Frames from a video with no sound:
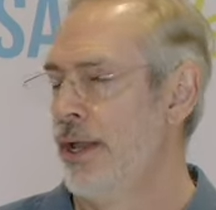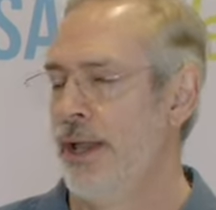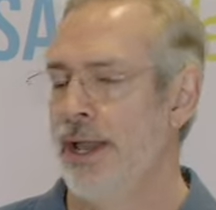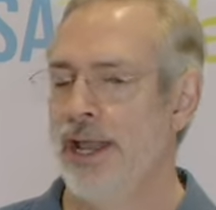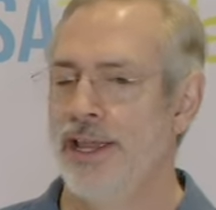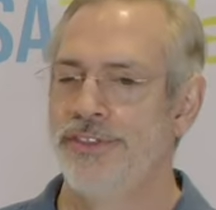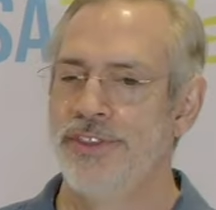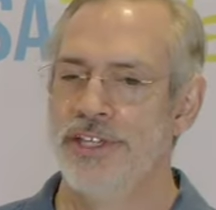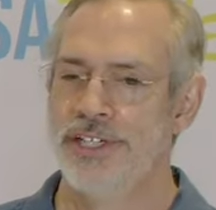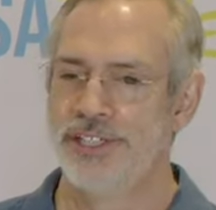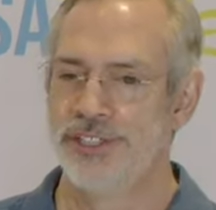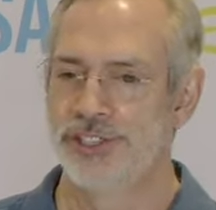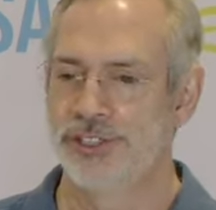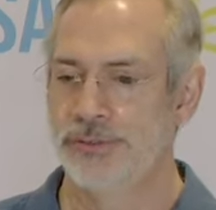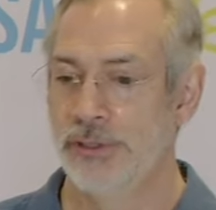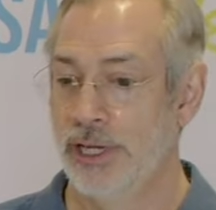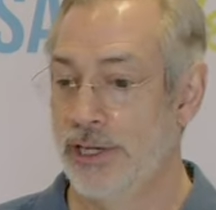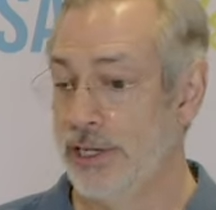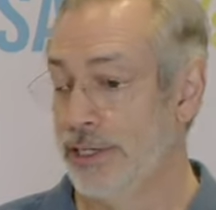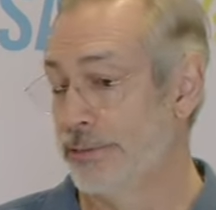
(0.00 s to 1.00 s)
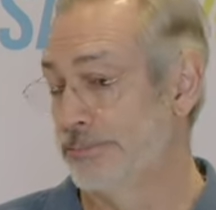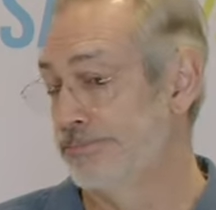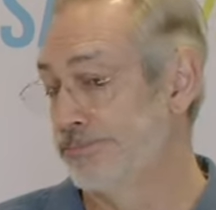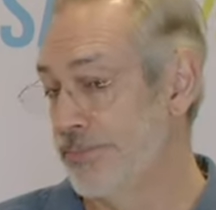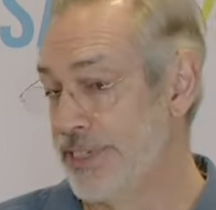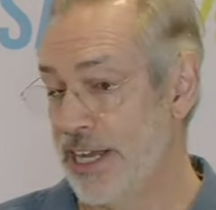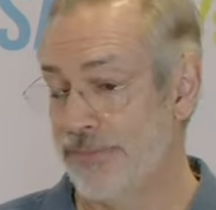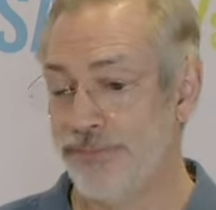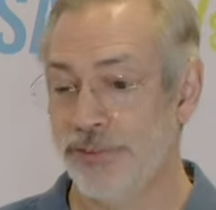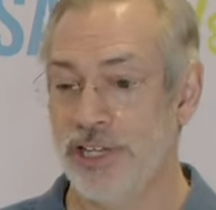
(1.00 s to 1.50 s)
And these uh,
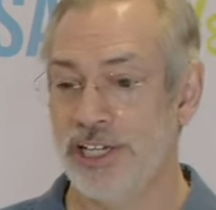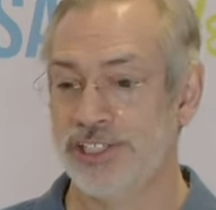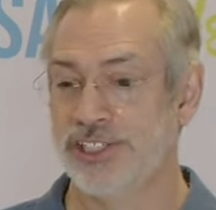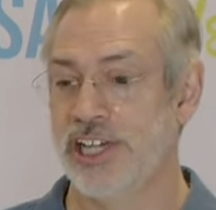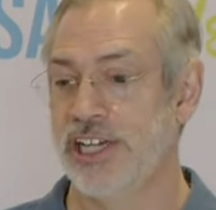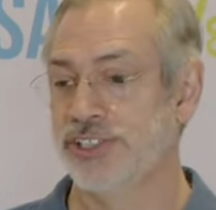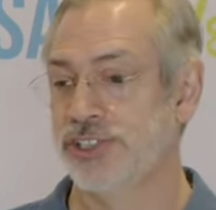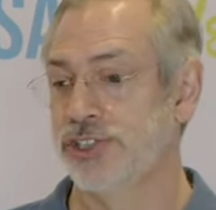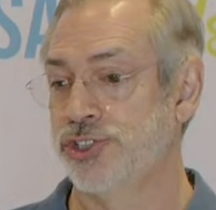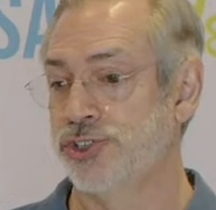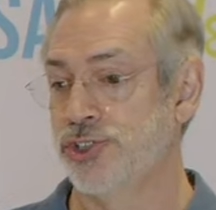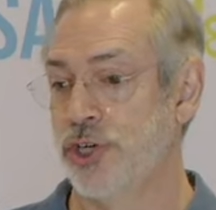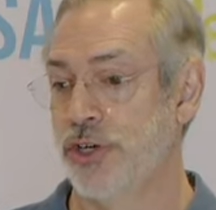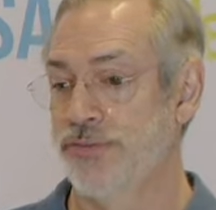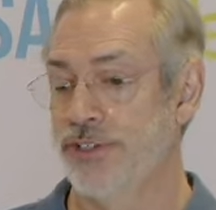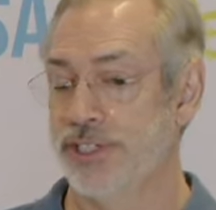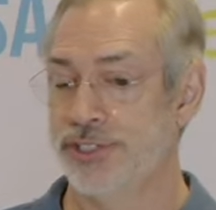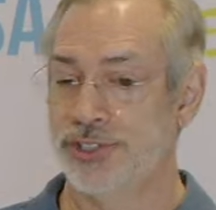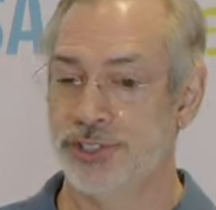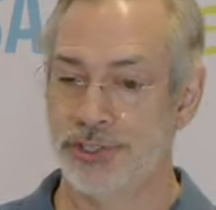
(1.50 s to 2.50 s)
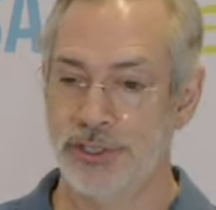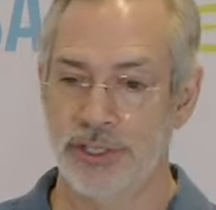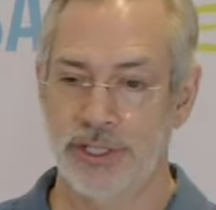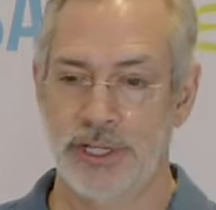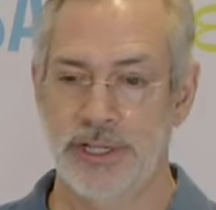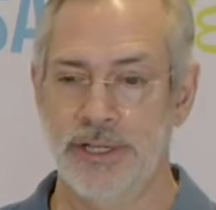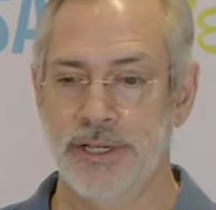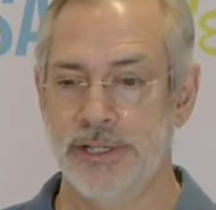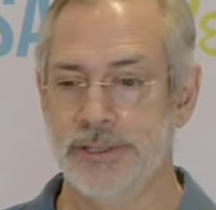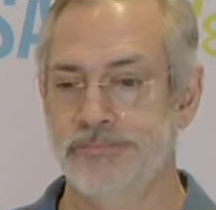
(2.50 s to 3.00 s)
netFLEX as a service,
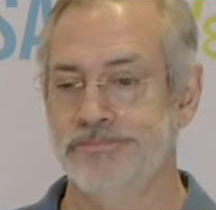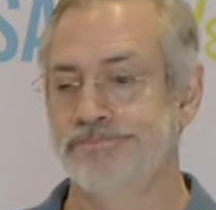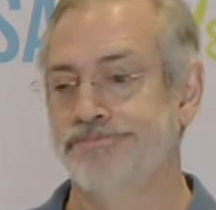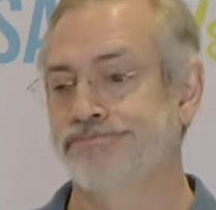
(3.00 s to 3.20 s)
uh,